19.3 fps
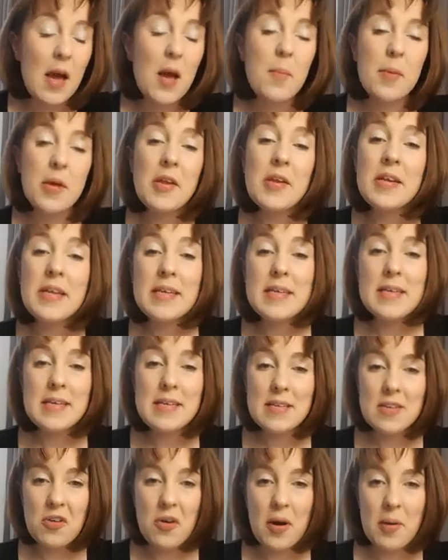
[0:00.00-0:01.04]
But you need to
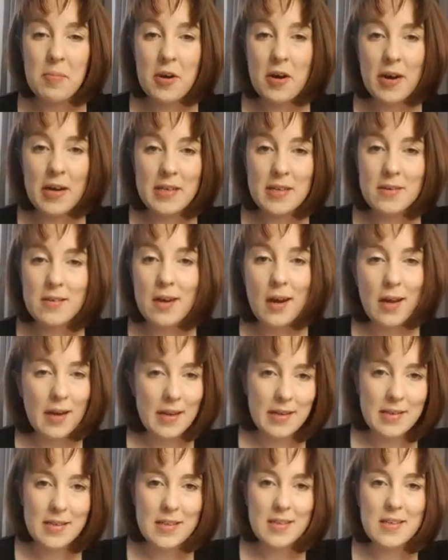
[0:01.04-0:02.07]
describe your ideal
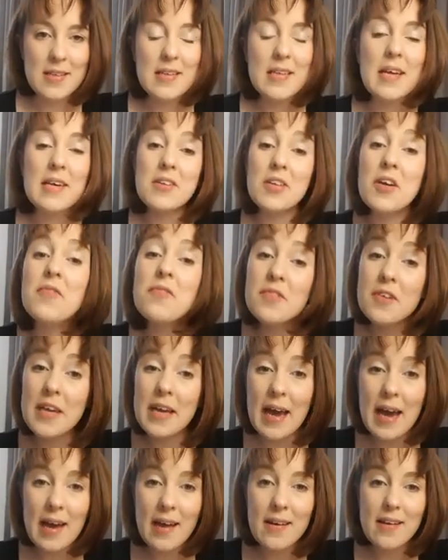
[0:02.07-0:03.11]
client. Now, don't
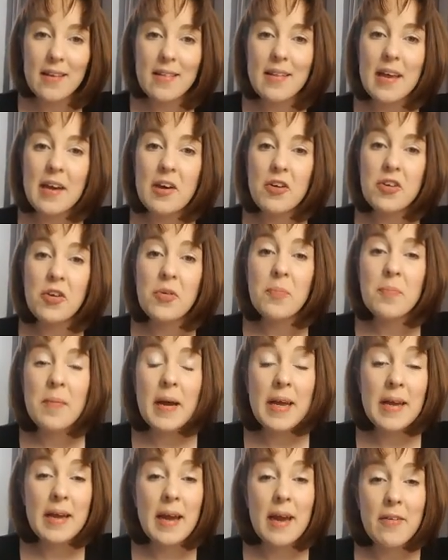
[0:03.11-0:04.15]
forget, they are your
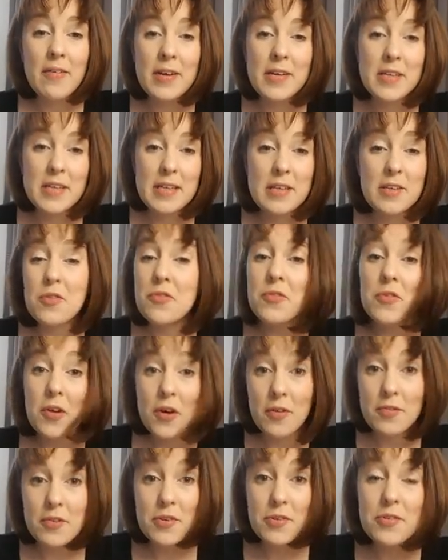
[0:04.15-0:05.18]
main character in your
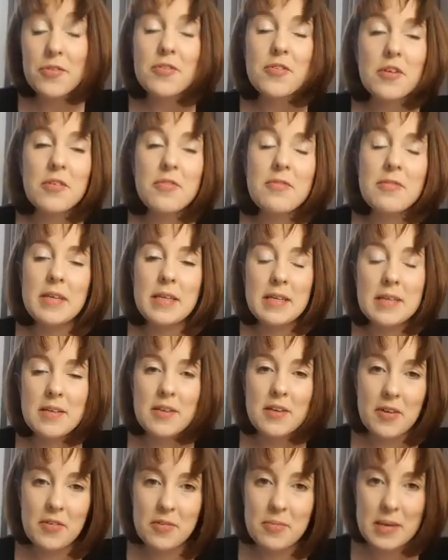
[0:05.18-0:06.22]
novel, so you need to
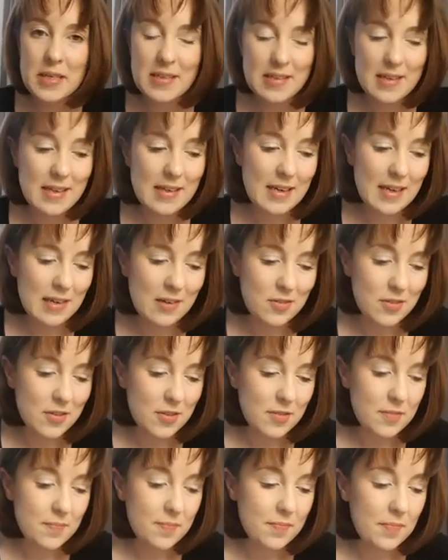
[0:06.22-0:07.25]
know them inside out.
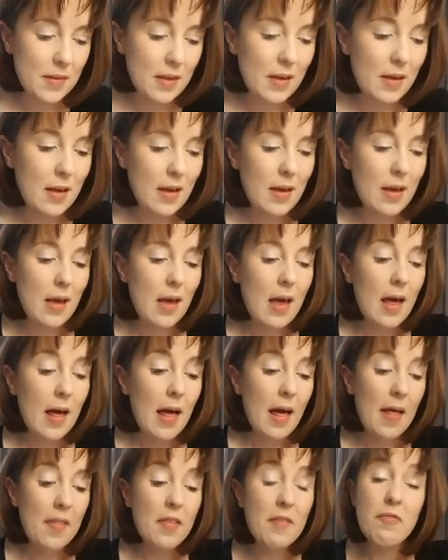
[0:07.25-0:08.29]

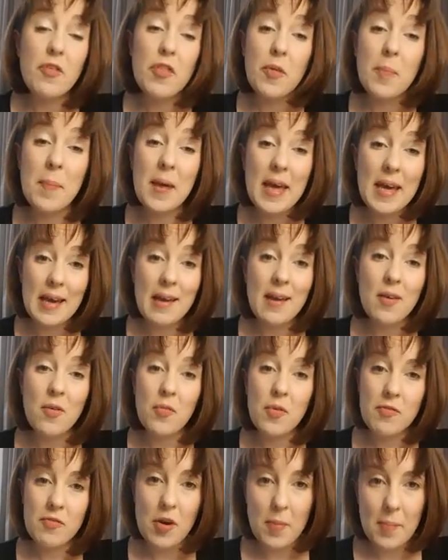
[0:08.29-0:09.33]
And then for the P,
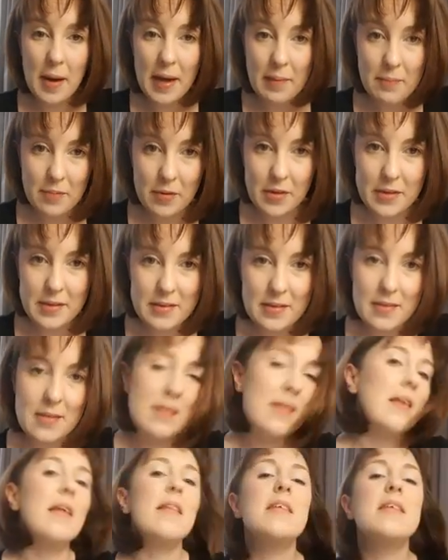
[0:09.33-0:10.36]
we've got pain points.
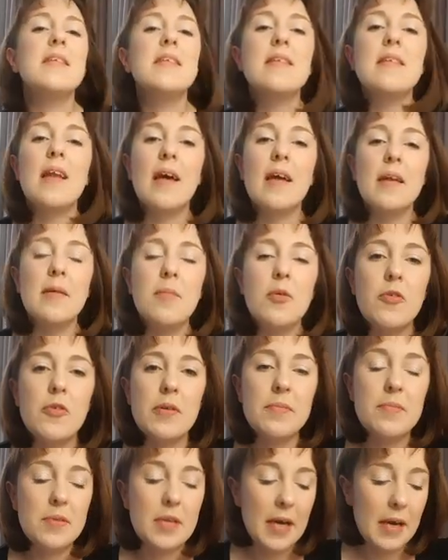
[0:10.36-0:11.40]
Now, this is slightly more
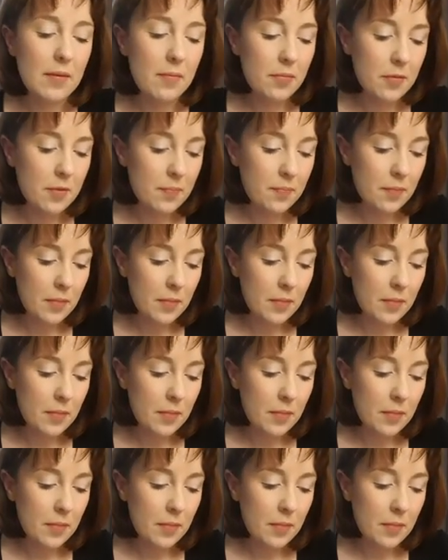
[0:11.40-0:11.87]
in depth.